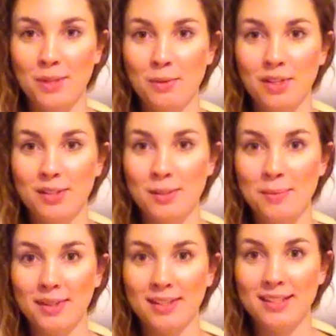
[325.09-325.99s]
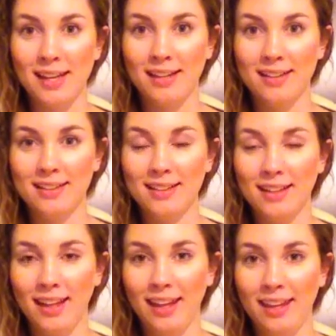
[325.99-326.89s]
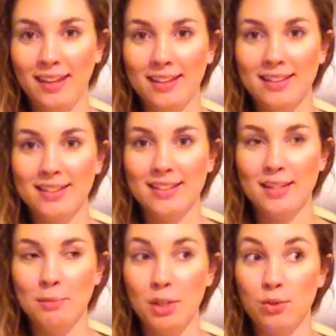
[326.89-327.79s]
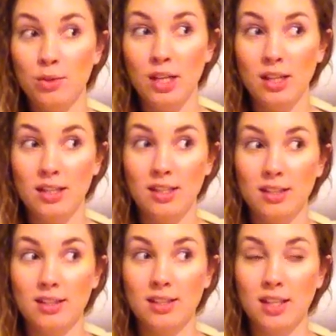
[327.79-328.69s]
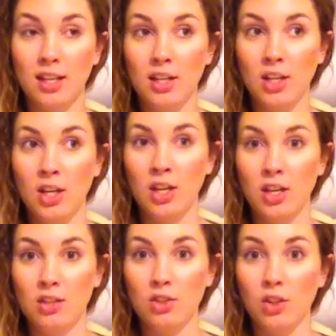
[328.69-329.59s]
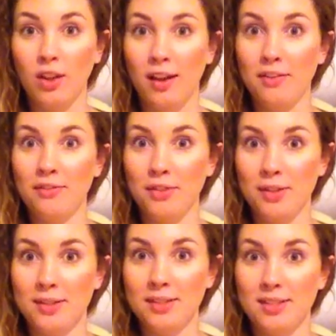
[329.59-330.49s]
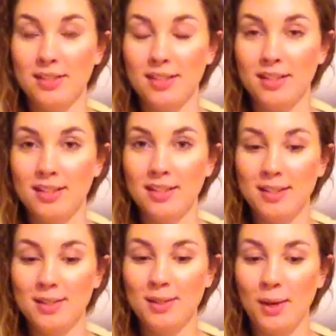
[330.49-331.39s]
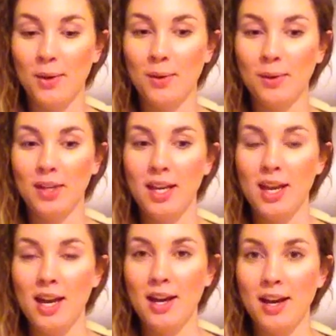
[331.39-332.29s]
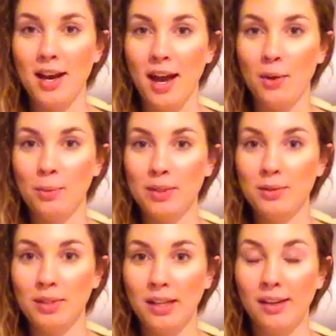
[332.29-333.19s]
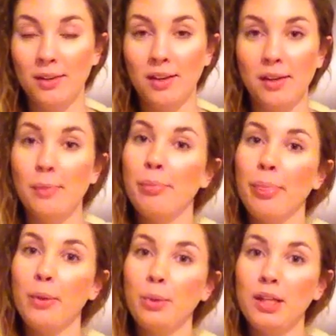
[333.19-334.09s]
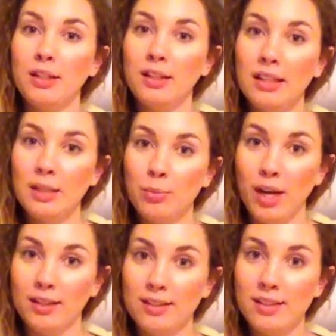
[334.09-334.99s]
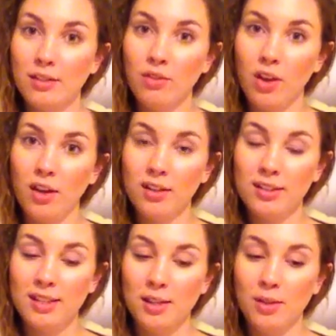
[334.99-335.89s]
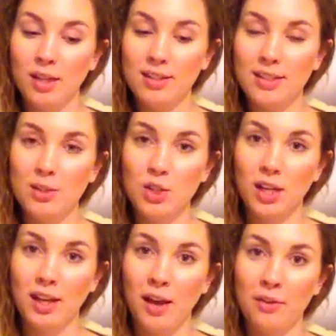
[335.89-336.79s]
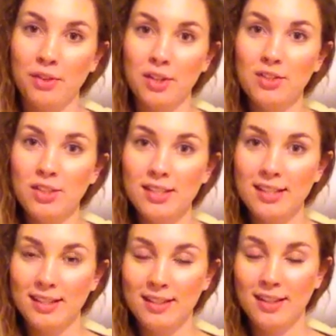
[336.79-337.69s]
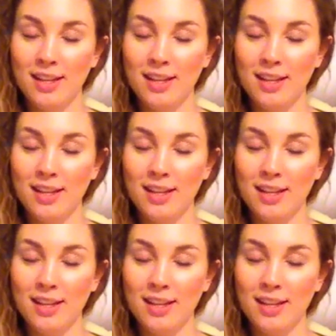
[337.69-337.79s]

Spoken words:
We are super excited, and my due date is July 1st, so I will be doing weekly pregnancy vlogs that you guys can check out if you're interested,